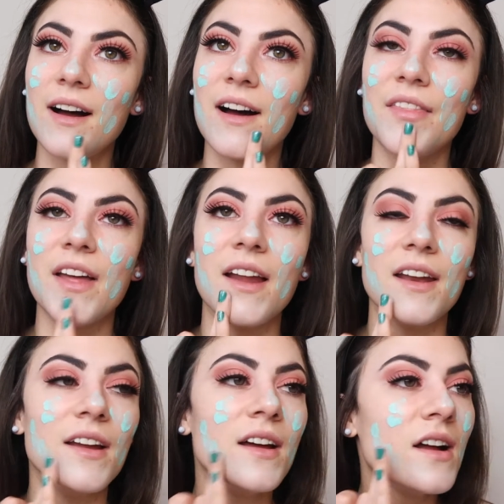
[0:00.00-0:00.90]
and
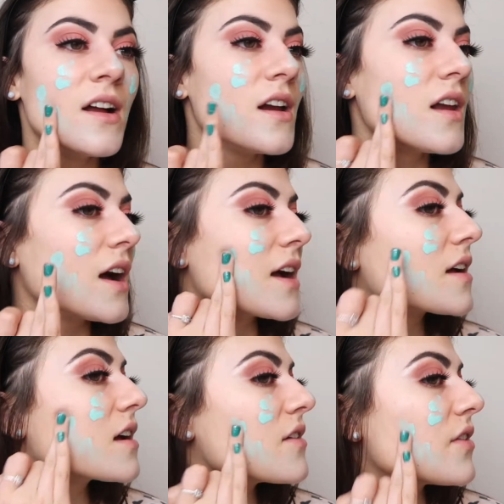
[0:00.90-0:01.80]
then
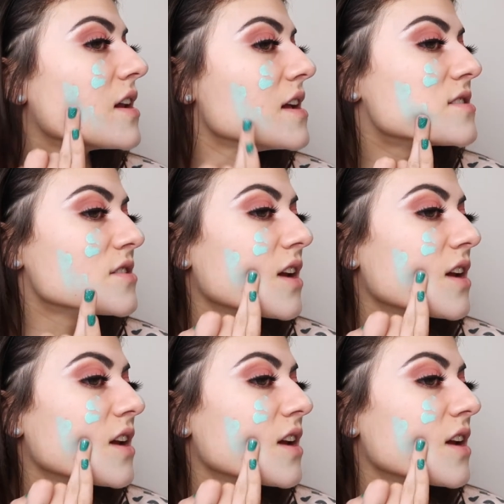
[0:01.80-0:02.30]
like if I need to,